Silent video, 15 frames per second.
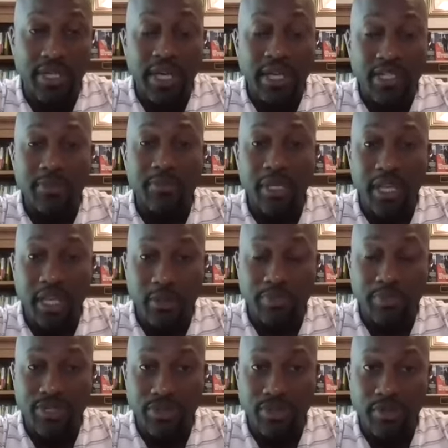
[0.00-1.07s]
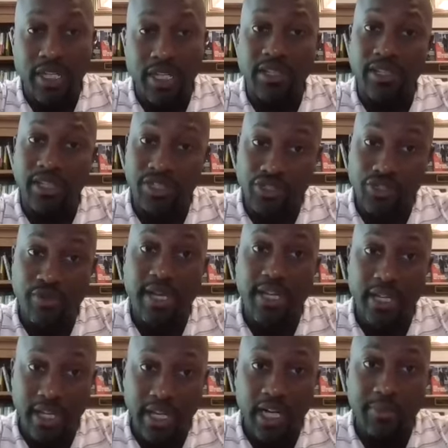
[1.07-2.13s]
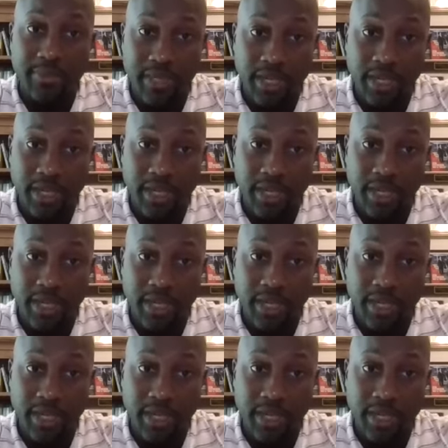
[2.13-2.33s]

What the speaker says: to begin pursuing this training company